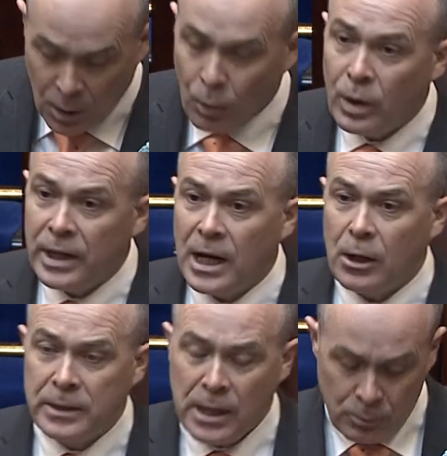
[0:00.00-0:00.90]
will
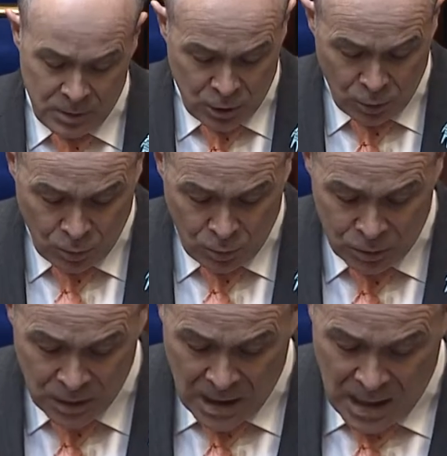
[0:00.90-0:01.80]
not now be told
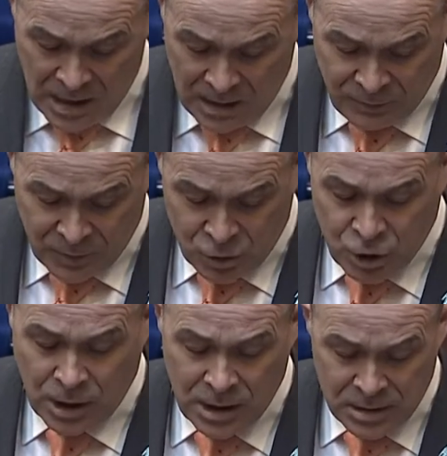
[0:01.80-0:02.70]
if their
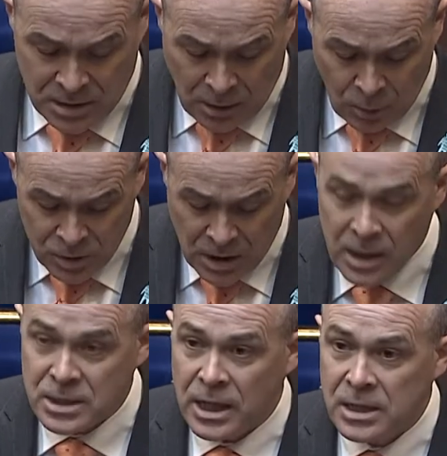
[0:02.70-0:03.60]
child is a close
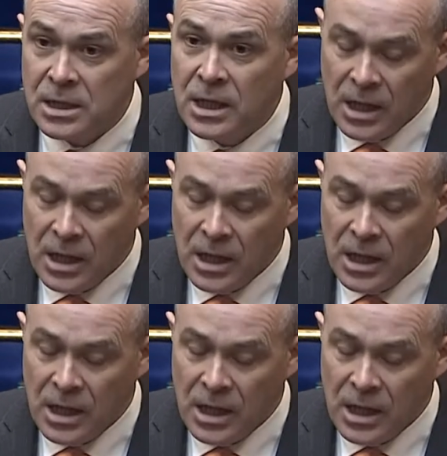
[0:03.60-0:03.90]
contact,